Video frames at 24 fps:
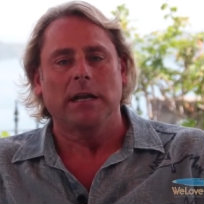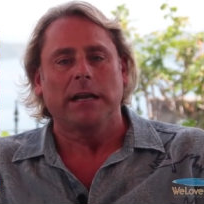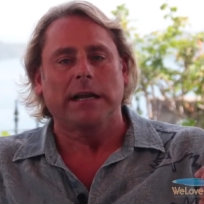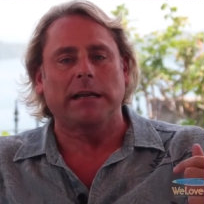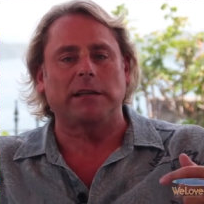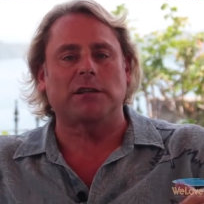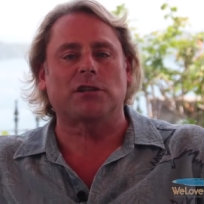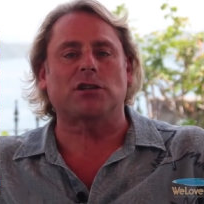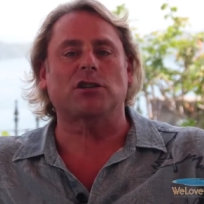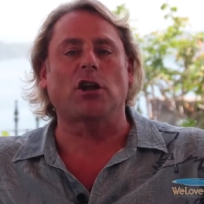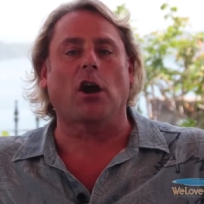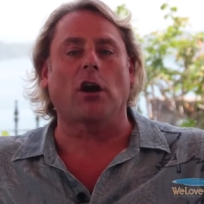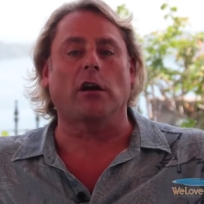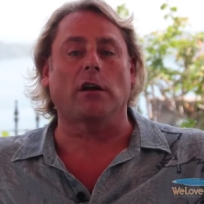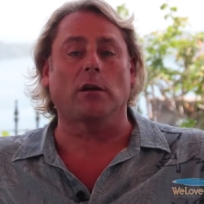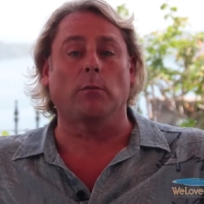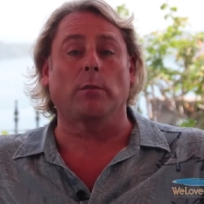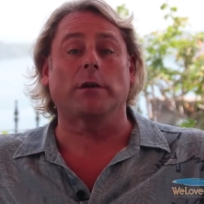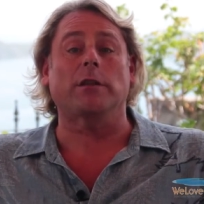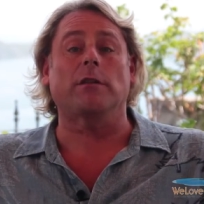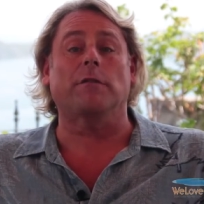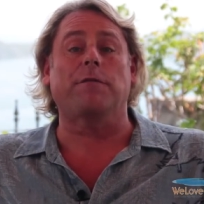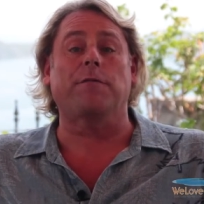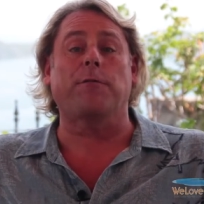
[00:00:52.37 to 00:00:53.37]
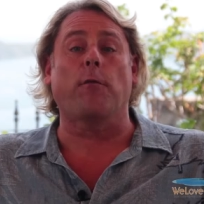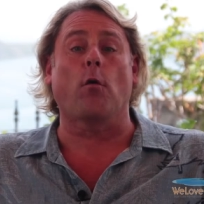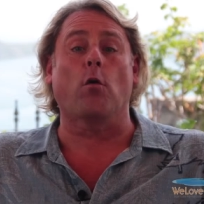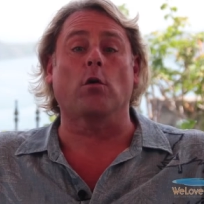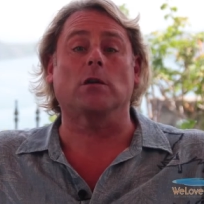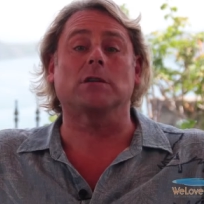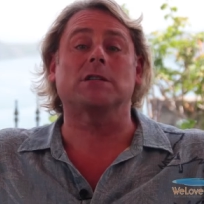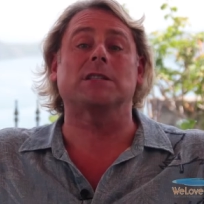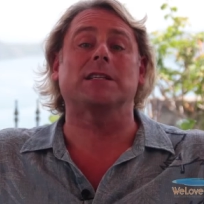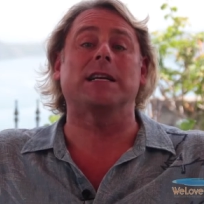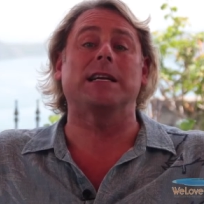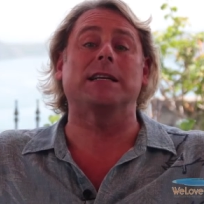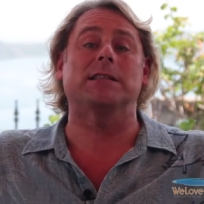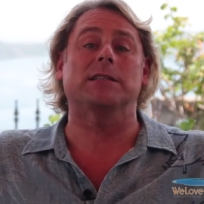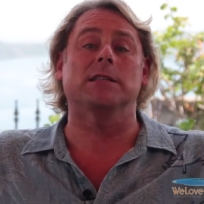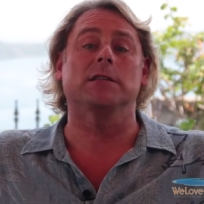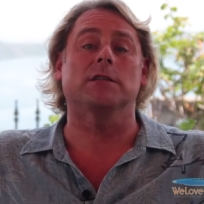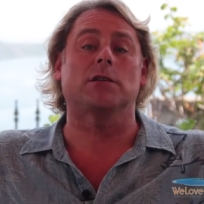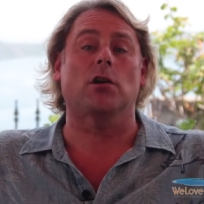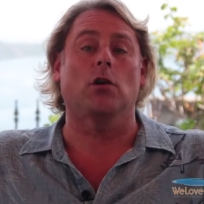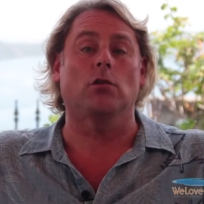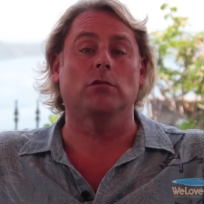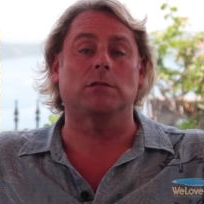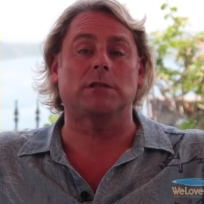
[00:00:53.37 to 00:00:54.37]
It started with the Four
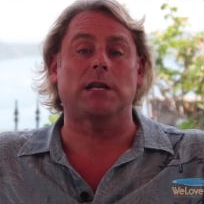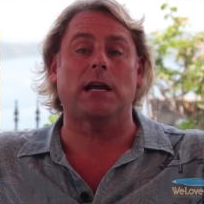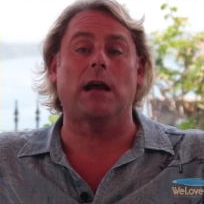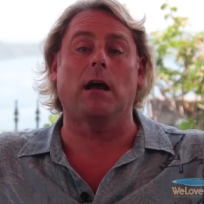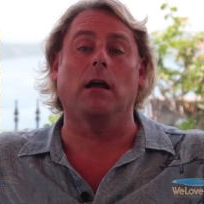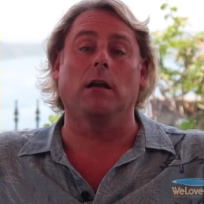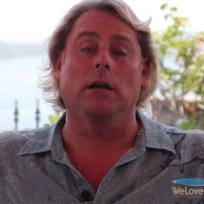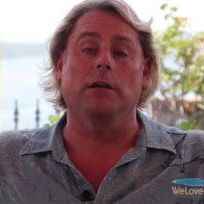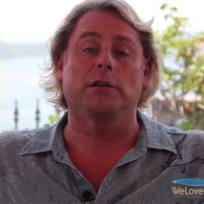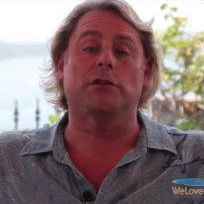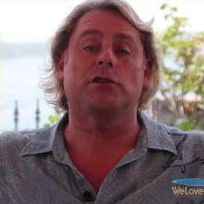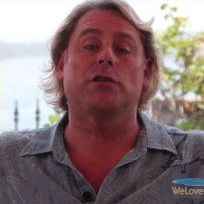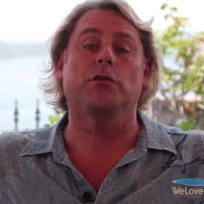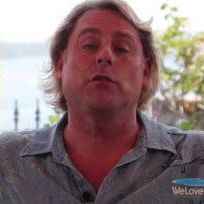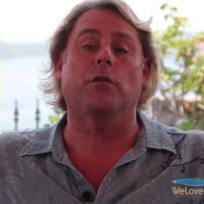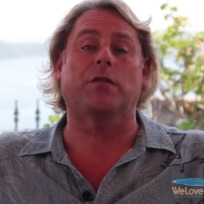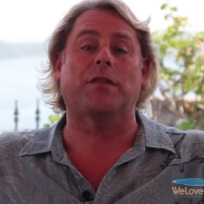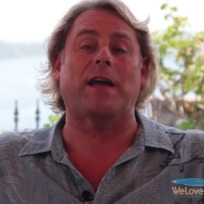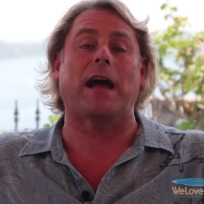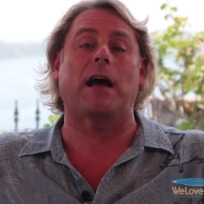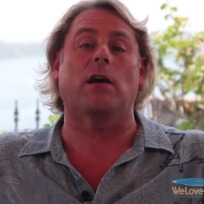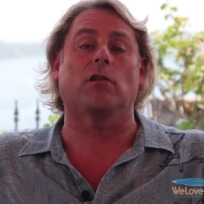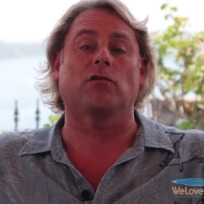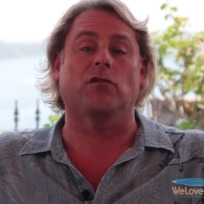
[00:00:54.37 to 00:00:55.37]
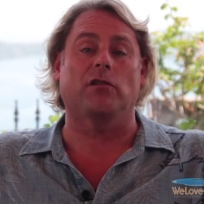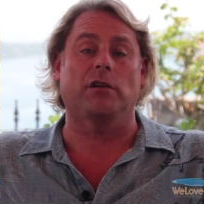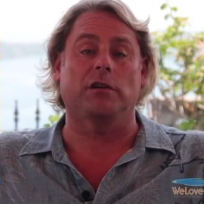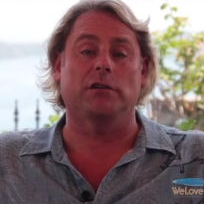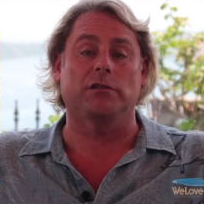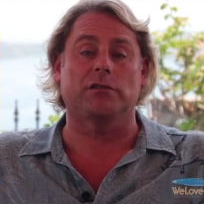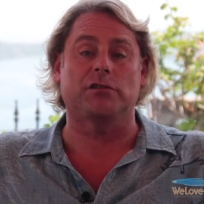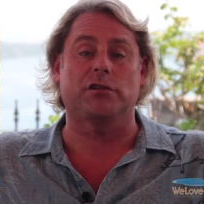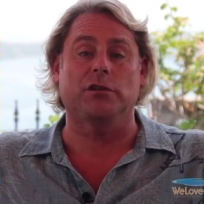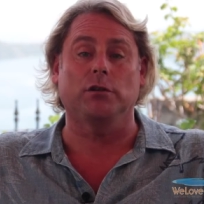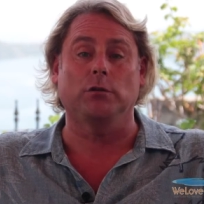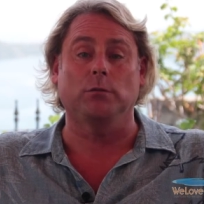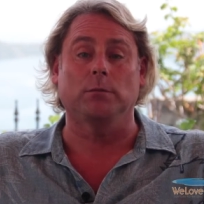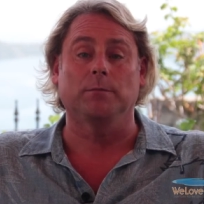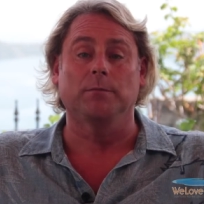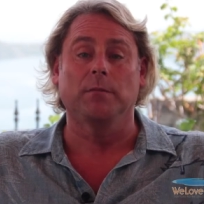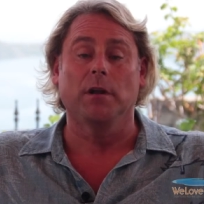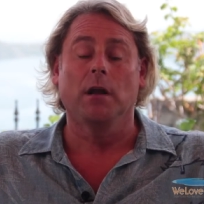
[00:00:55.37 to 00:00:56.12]
Seasons Hotel in 2002.